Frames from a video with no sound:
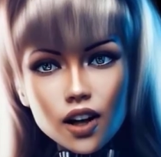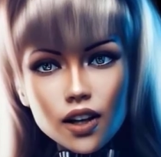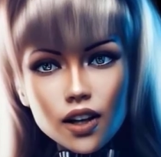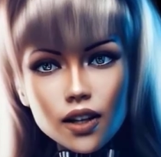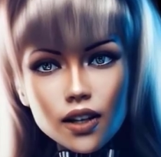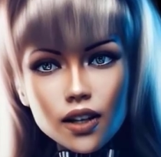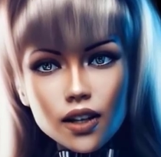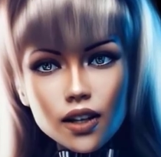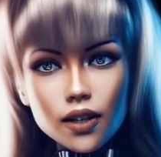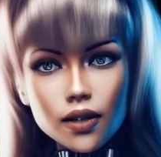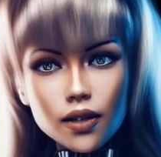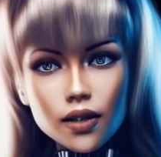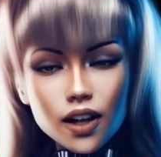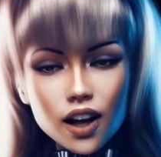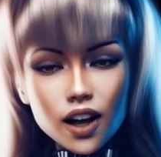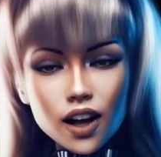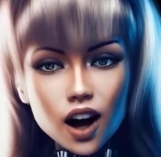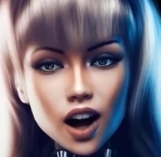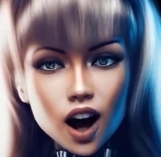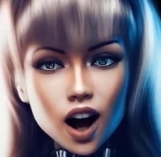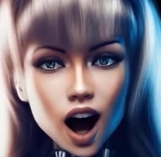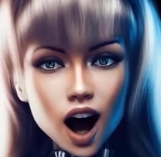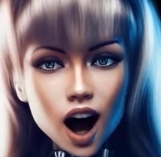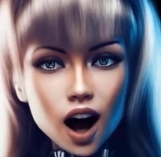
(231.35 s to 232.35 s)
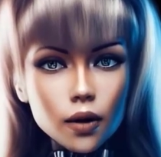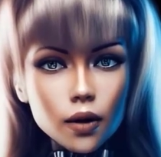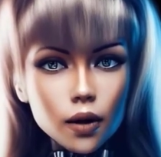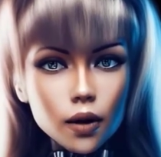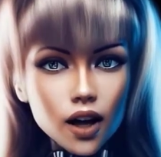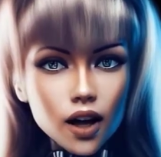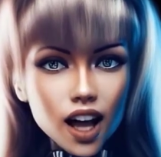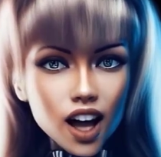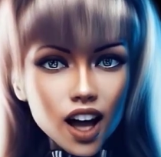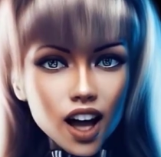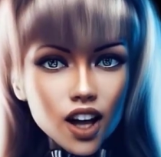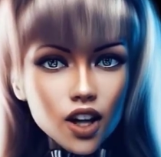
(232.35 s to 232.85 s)
4. Resource
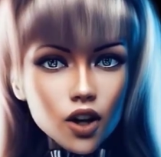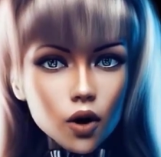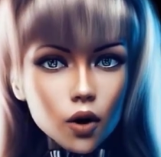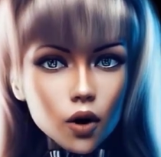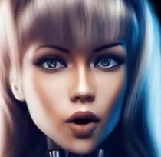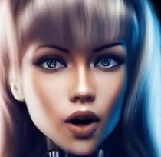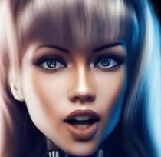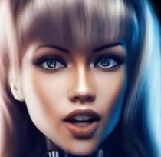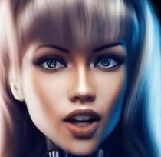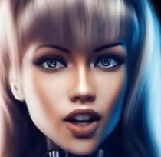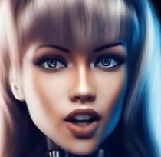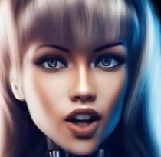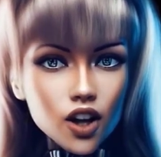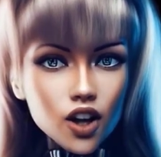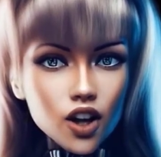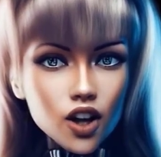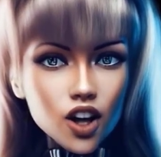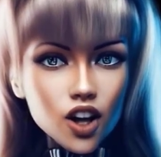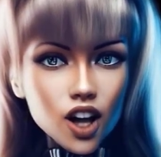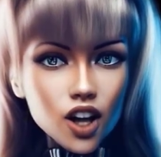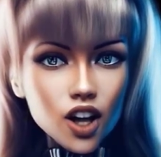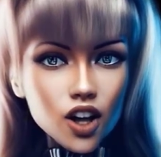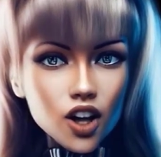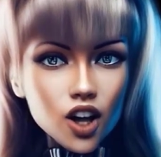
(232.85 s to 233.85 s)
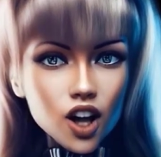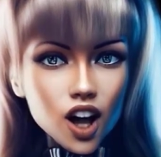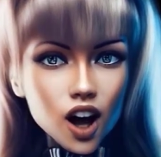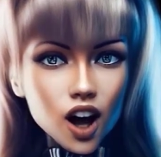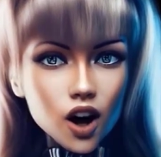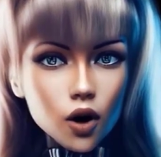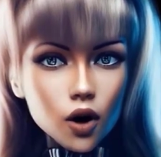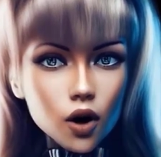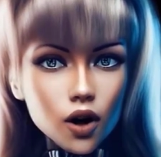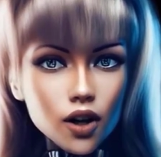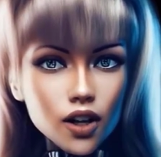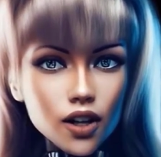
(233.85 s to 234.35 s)
scarcity. Space
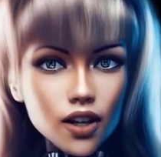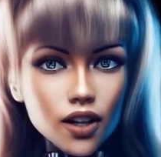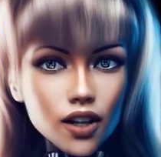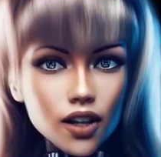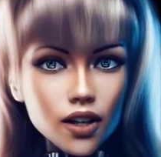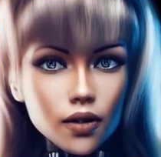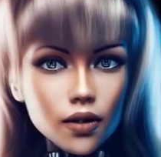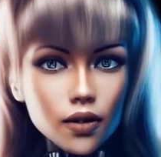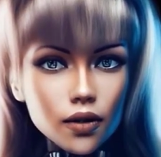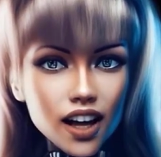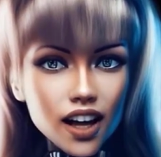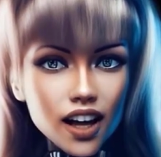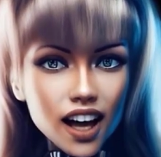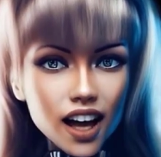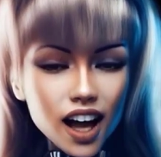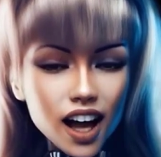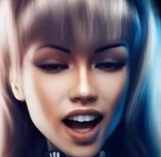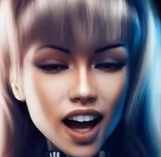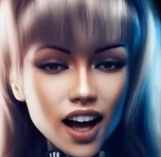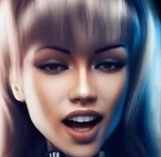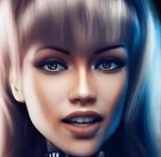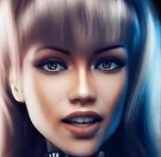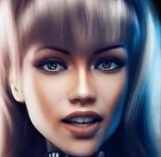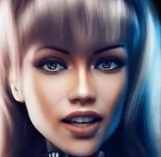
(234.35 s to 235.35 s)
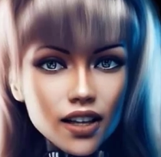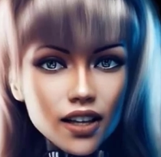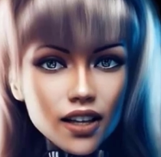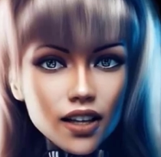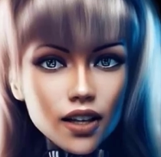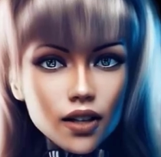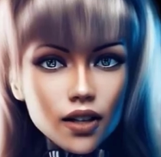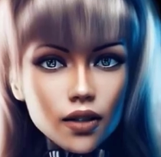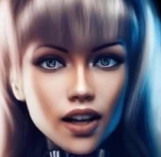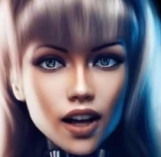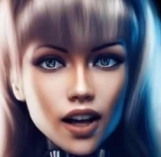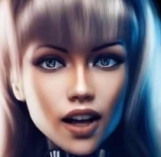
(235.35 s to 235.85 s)
missions have contingency plans
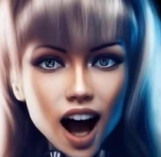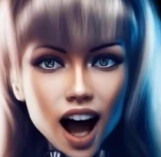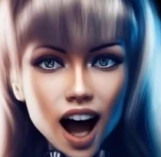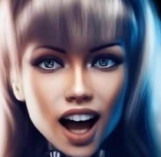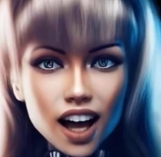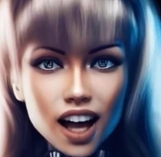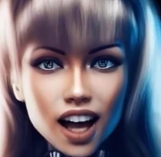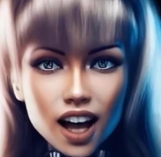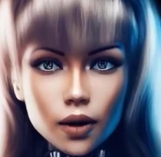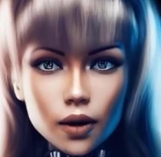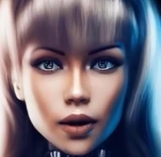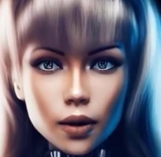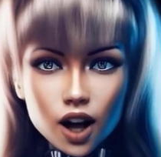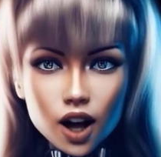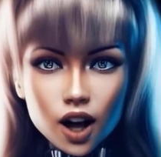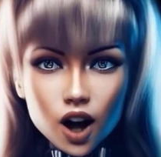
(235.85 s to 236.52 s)
for supplies.